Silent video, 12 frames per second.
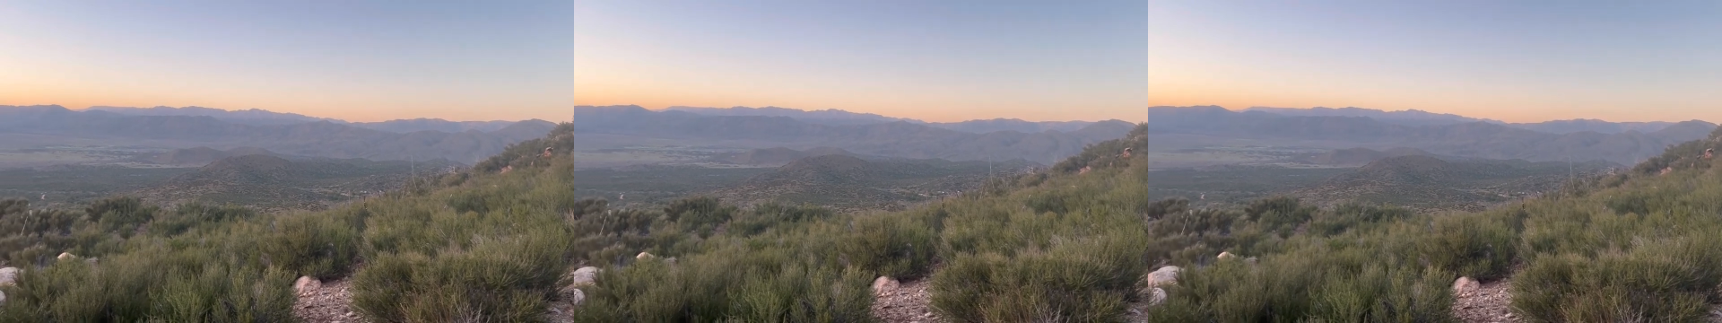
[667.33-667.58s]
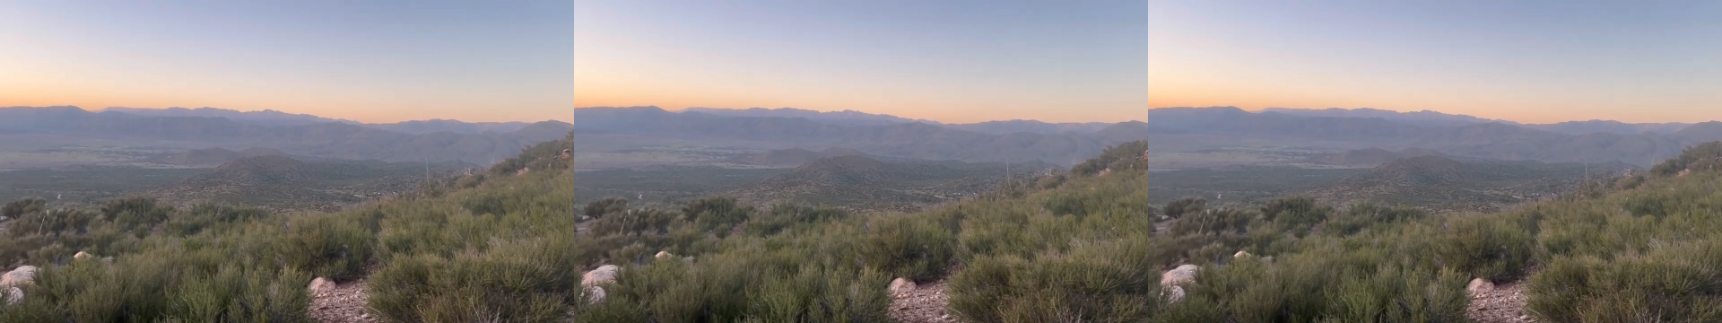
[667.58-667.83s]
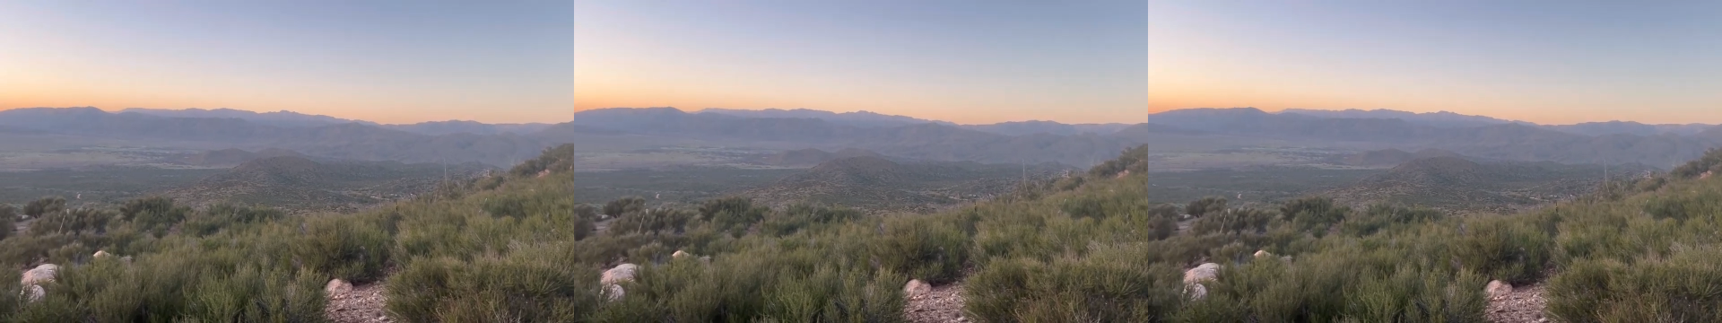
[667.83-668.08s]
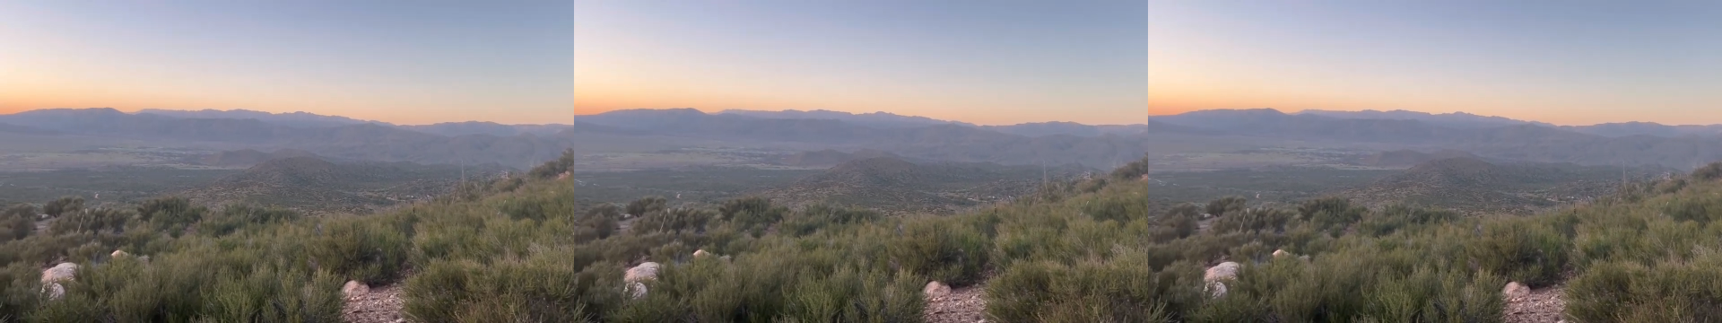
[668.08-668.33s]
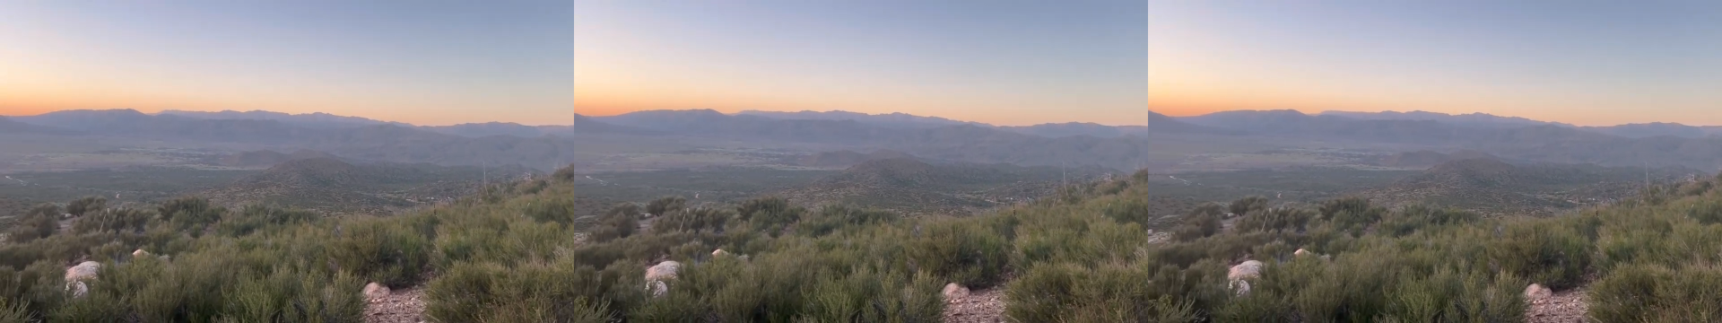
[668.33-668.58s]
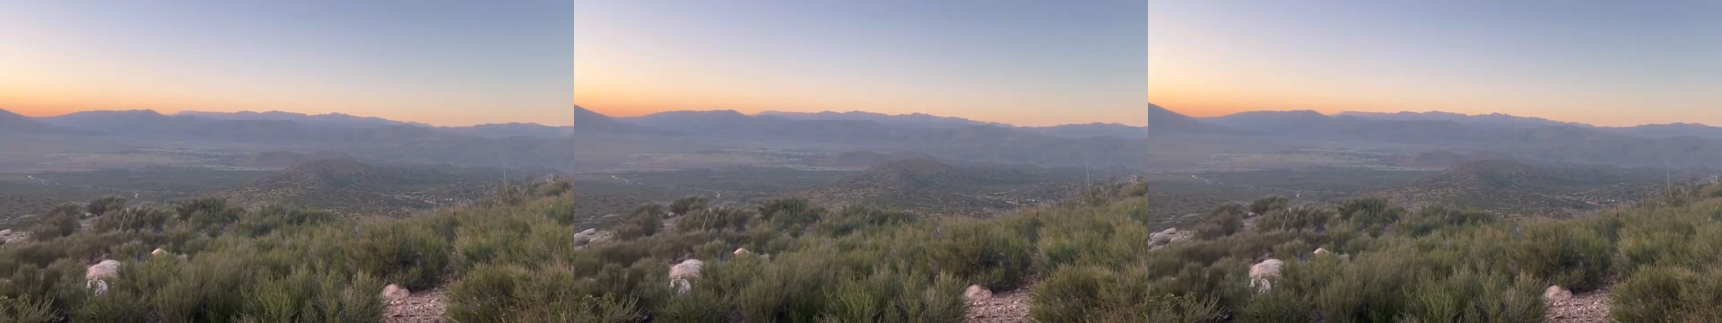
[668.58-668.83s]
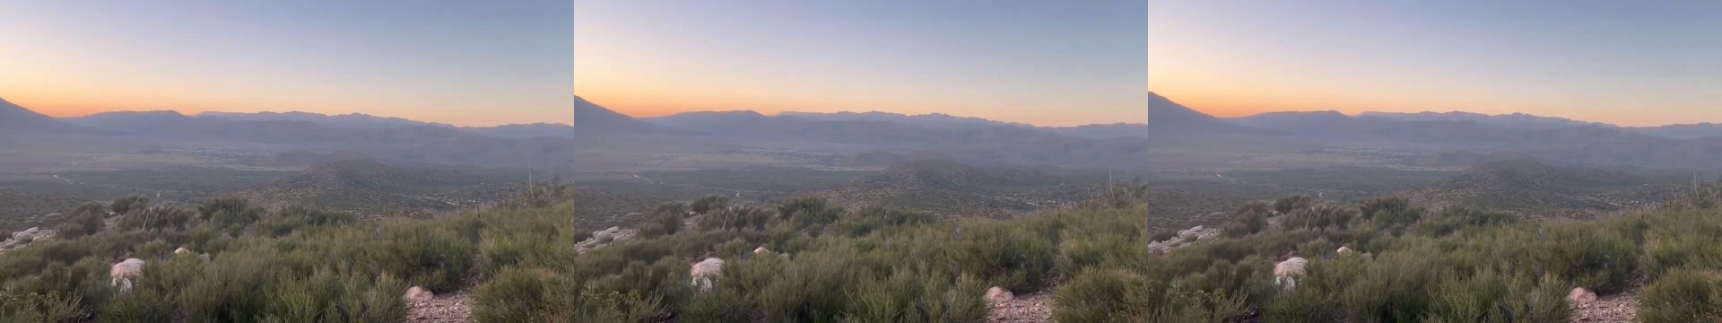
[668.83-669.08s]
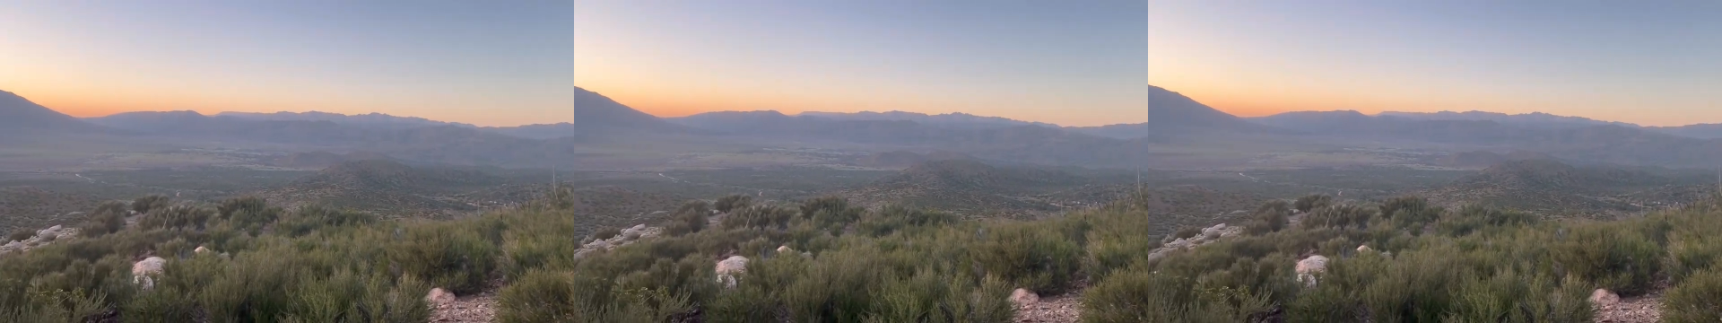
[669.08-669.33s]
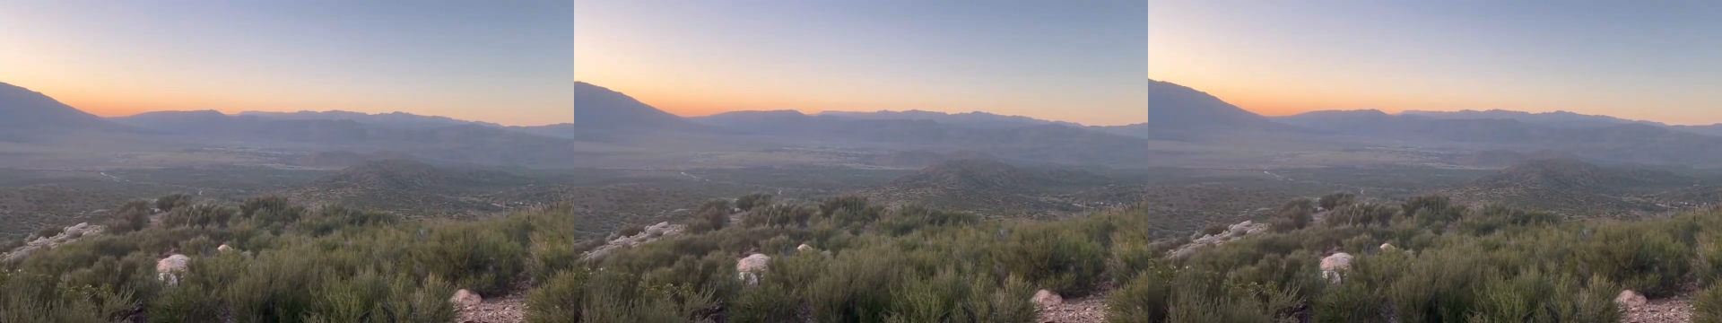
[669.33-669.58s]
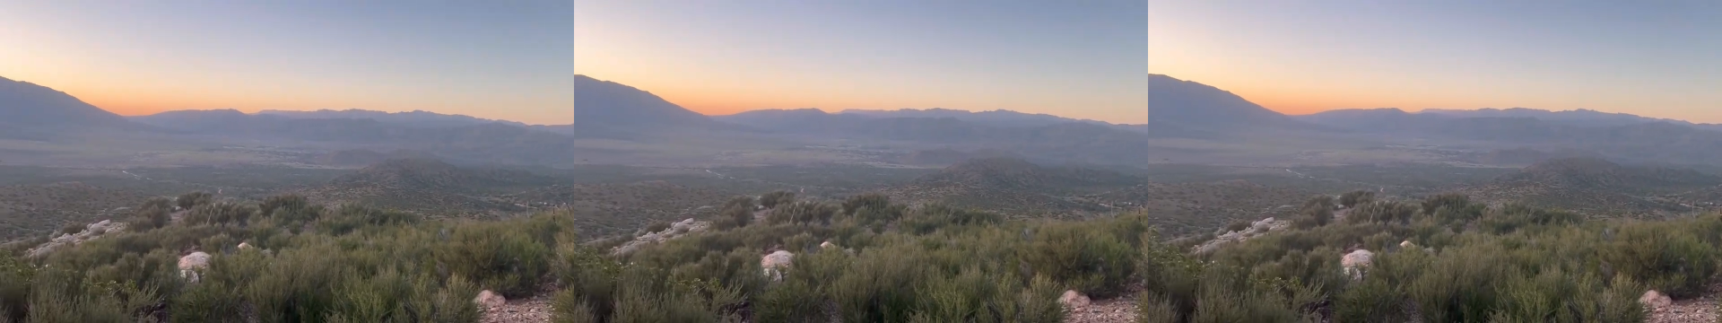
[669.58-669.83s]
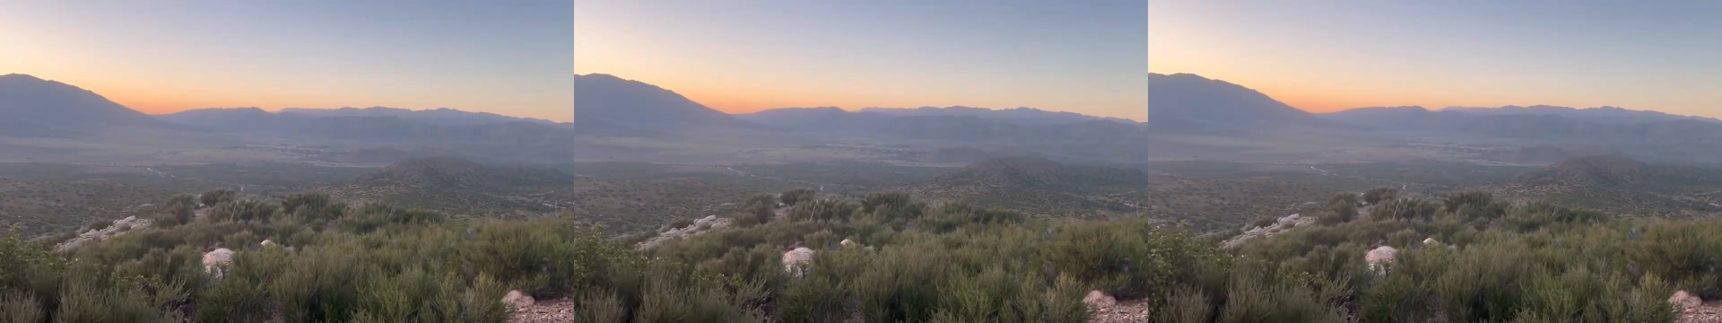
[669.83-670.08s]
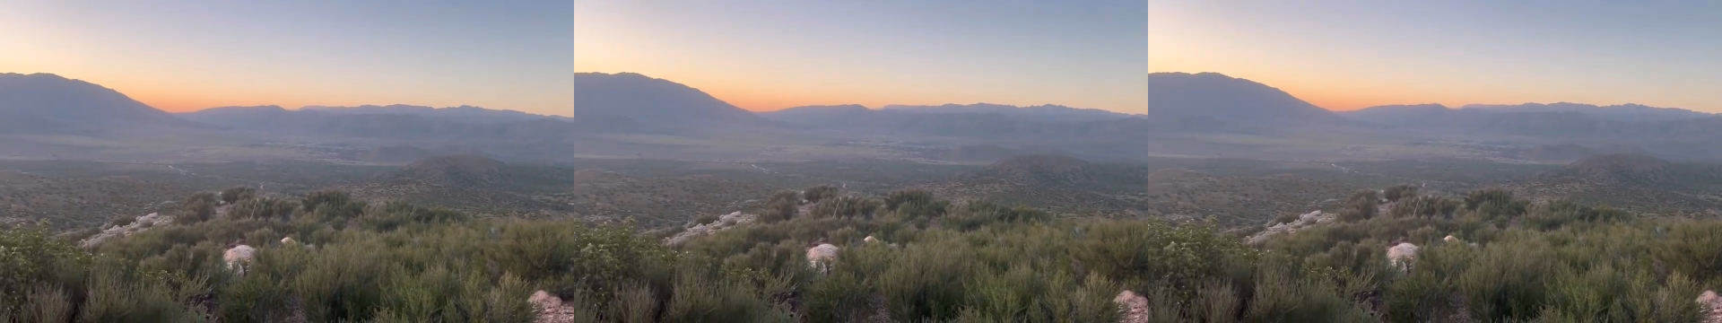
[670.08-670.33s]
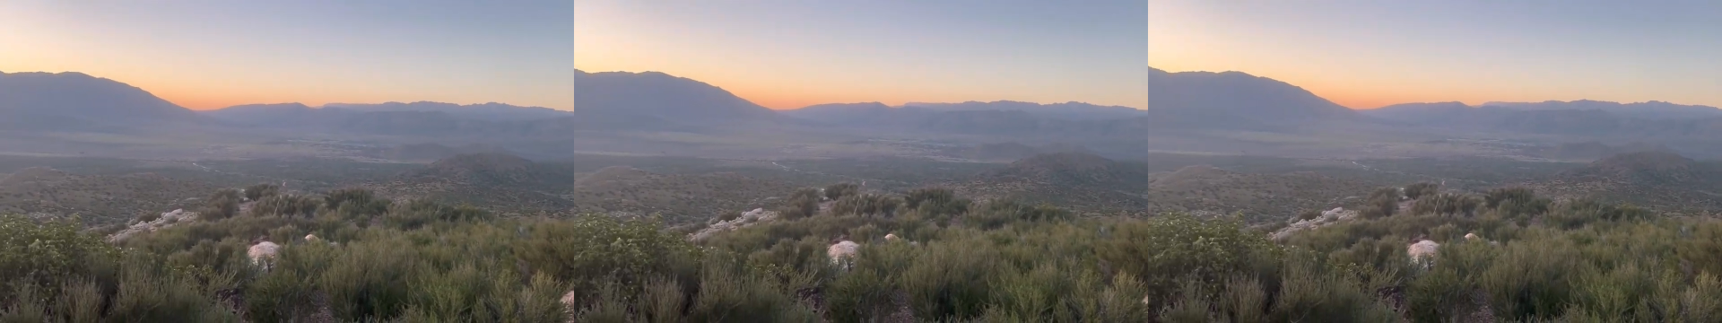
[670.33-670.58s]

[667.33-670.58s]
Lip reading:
No face is visible, so there are no lips to read.